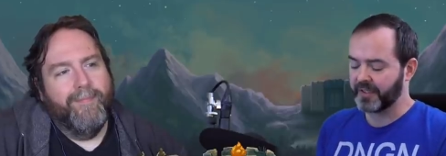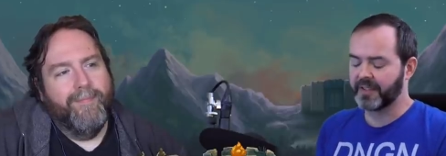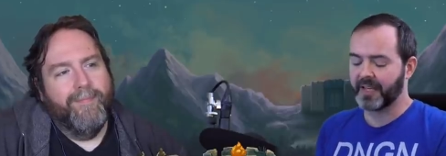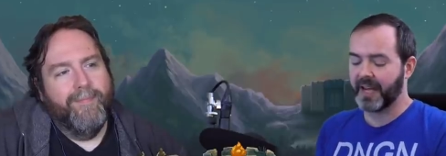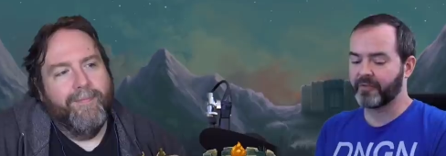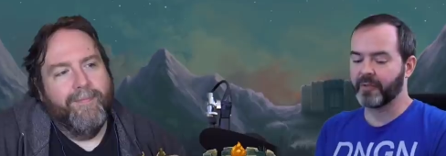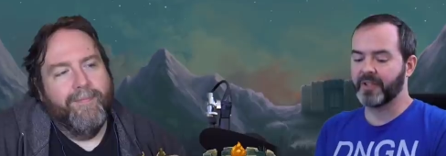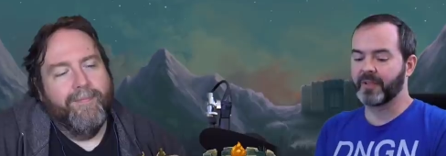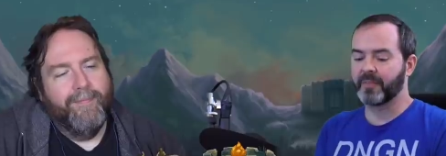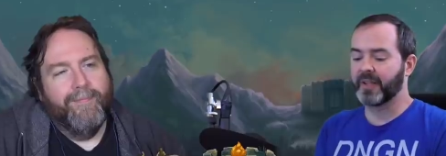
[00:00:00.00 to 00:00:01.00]
Speaker 1: it doesn't have to be
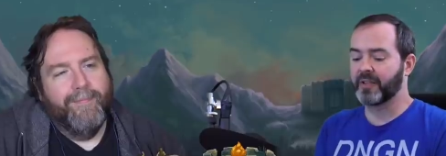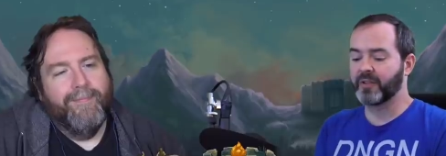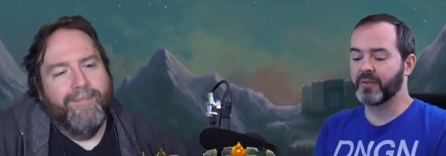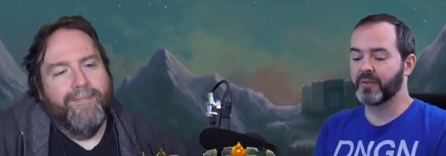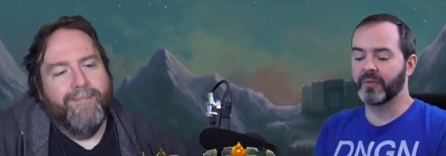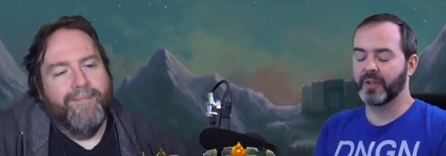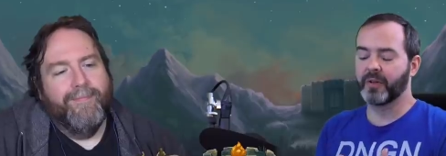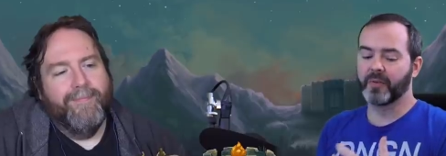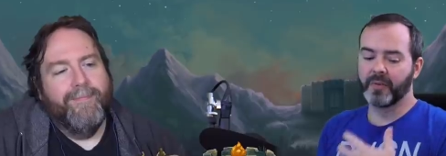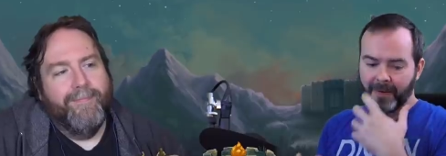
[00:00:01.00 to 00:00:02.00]
something so you
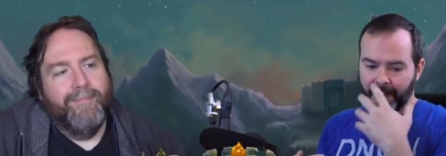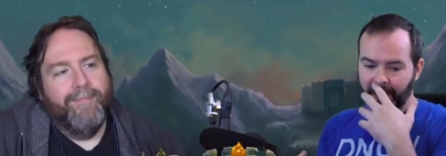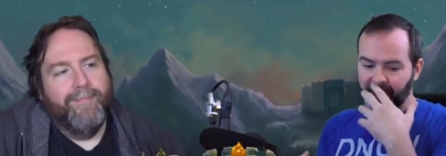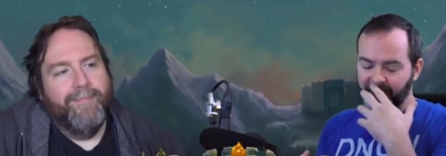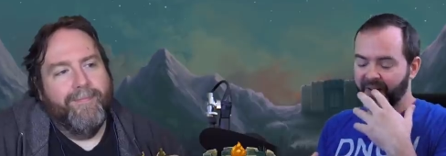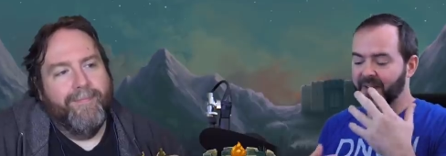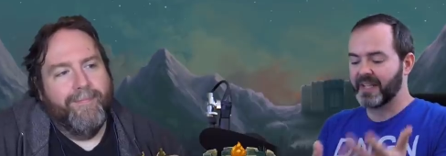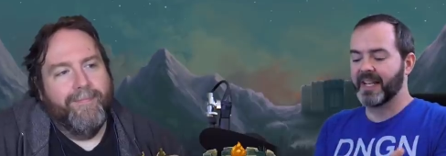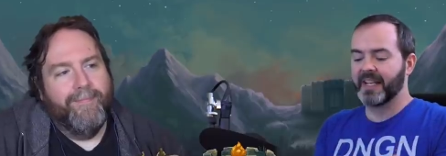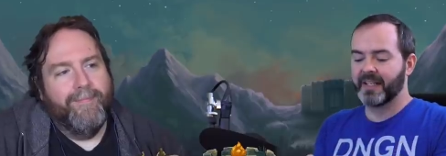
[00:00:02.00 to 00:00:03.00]
know
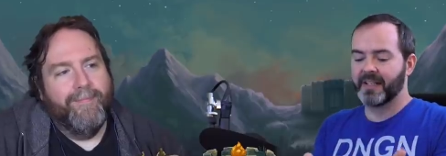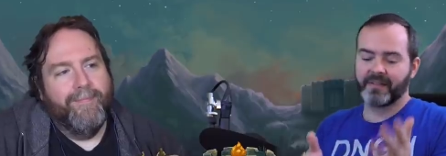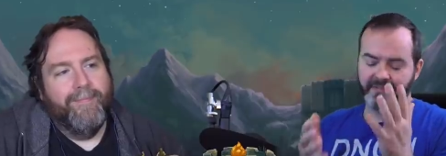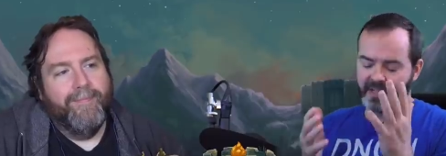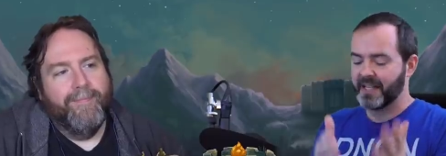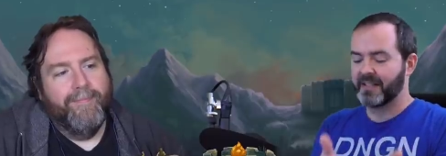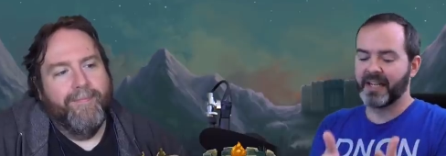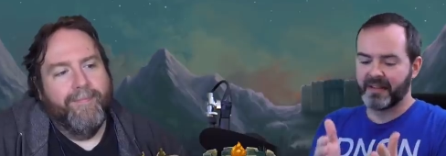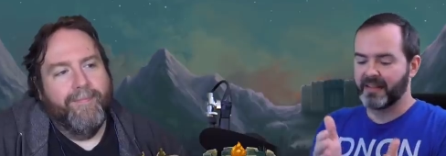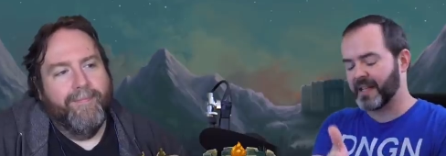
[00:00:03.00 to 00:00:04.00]
undead and and
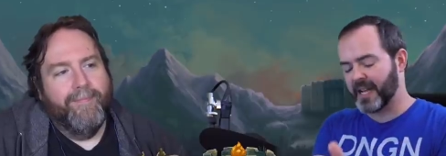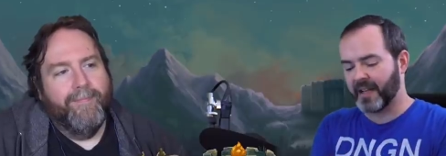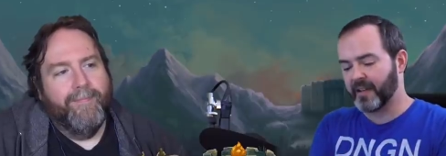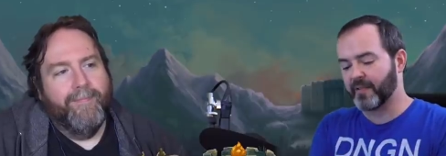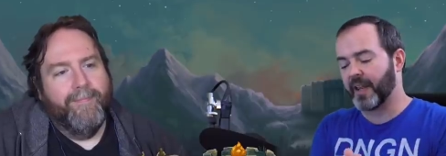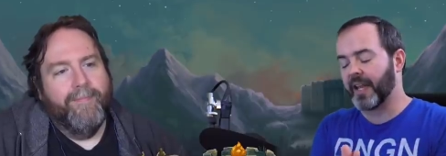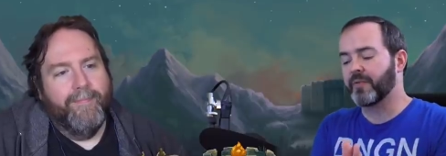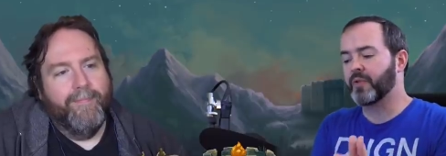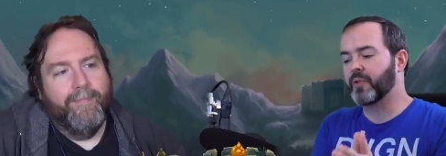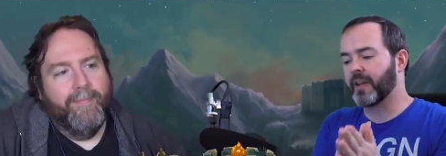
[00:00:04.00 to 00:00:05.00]
death and negative. Like
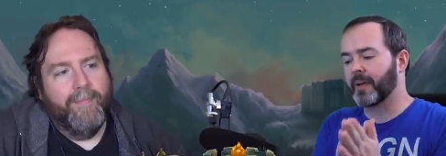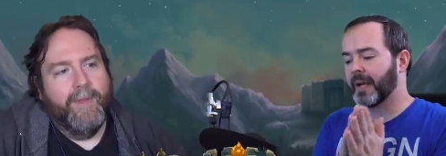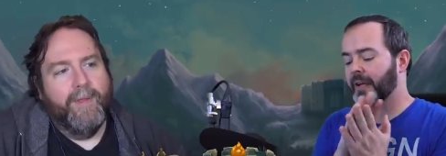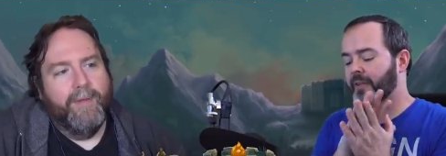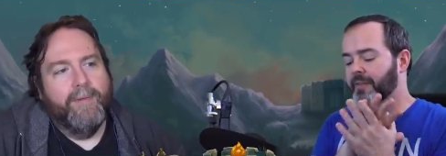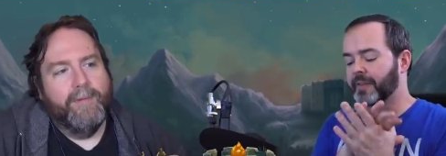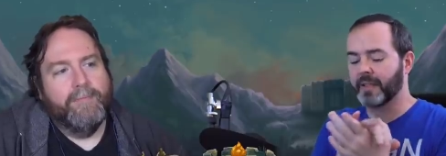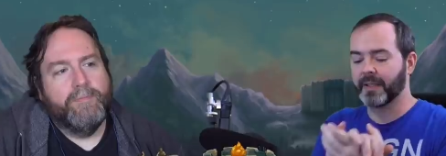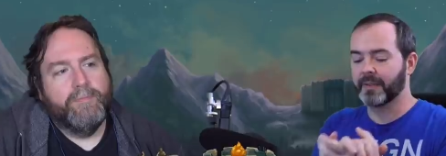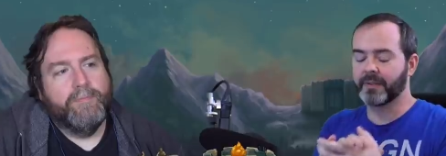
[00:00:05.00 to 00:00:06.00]
if you think about
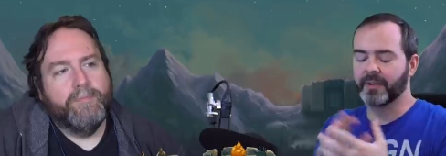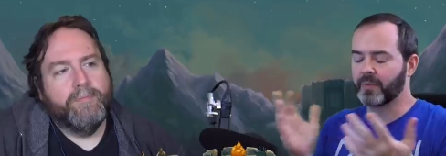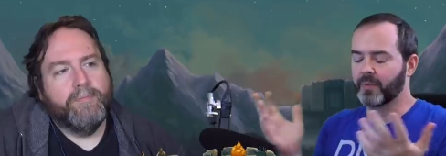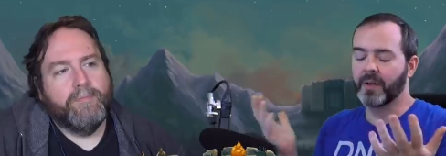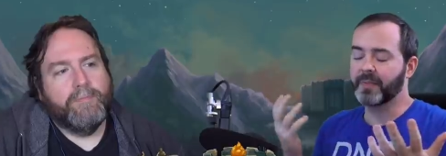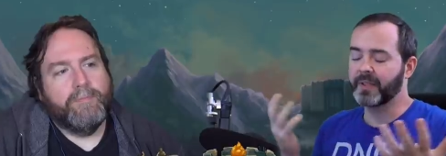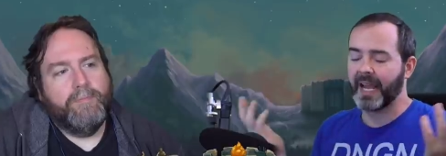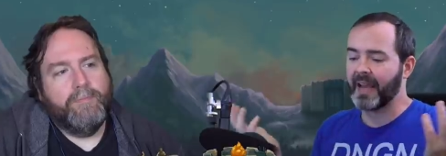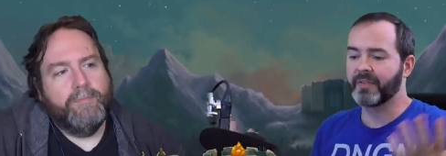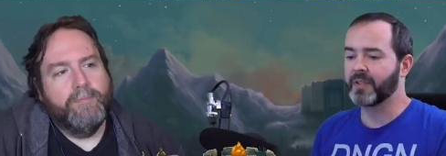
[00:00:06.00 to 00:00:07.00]
uh, the swamp in
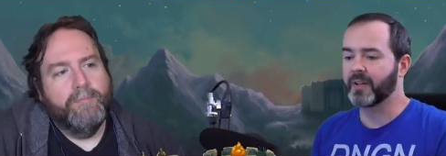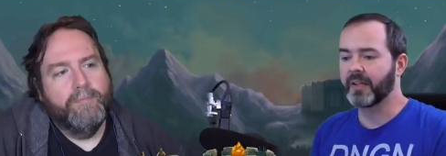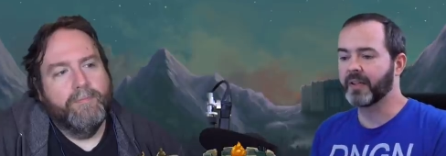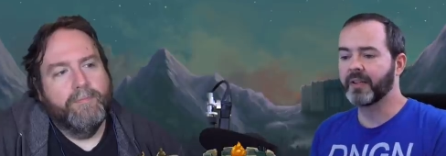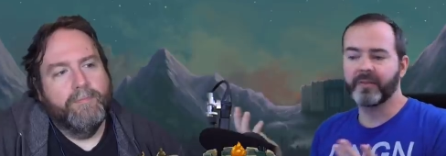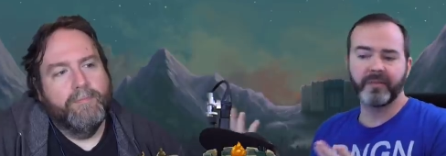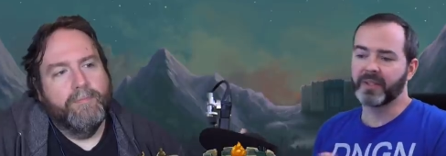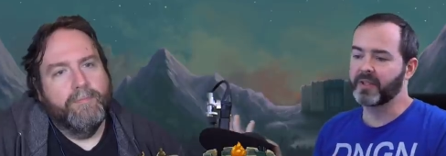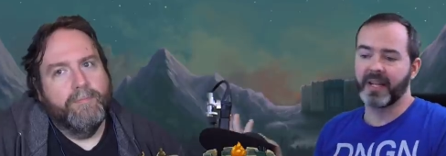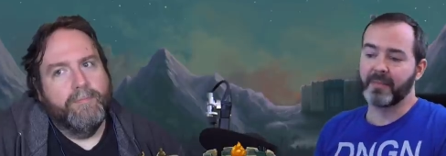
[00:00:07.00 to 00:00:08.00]
Avatar,
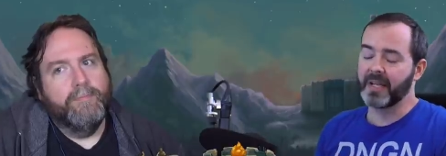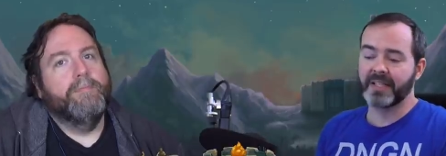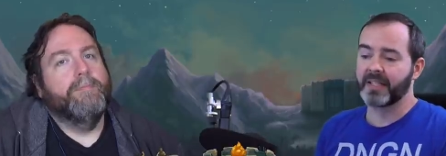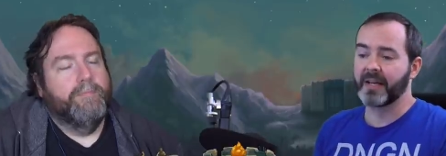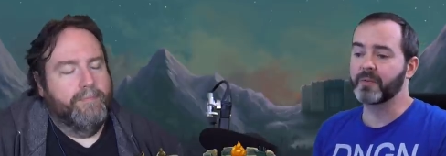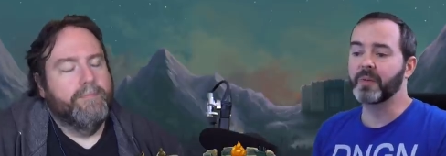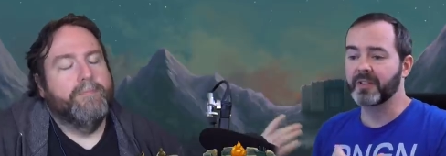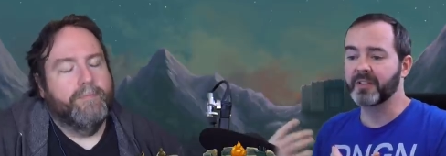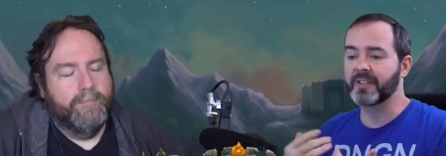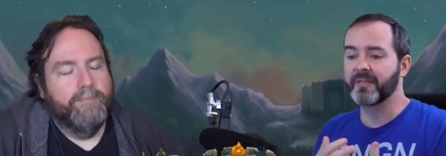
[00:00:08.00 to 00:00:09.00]
mentioned that many mm. times
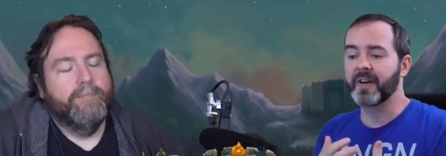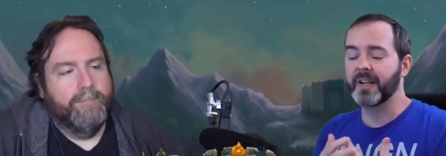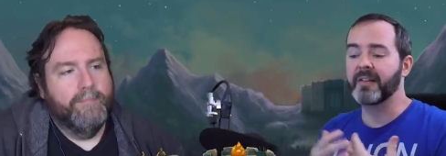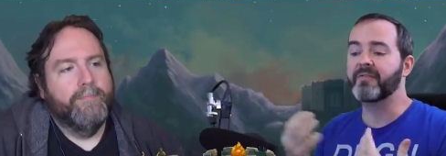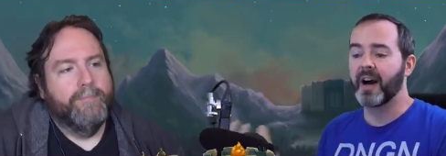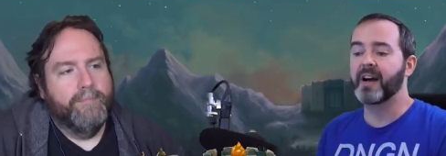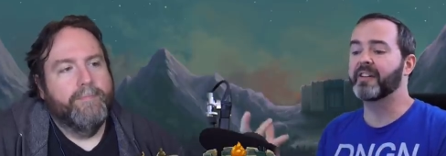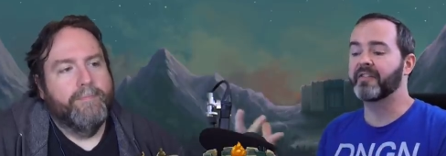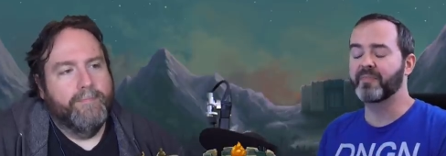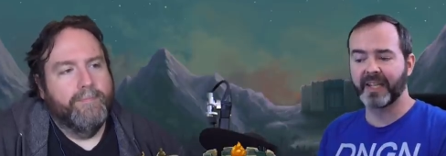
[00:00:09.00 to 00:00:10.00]
because it's a very
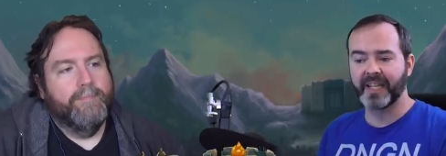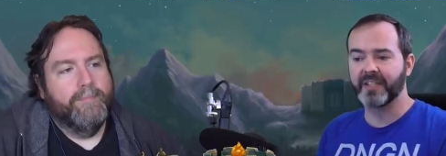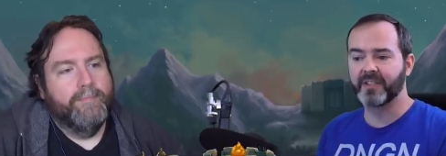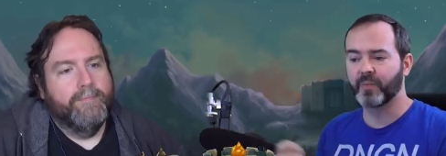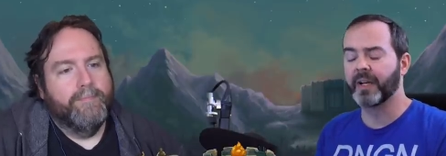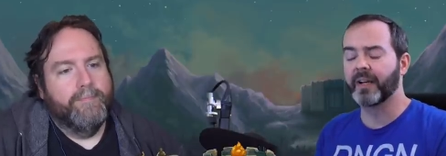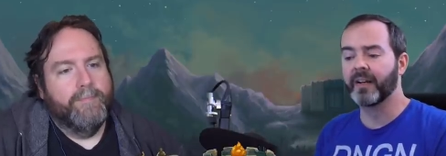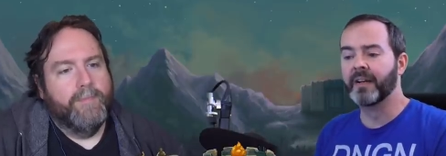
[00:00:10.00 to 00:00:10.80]
evocative place where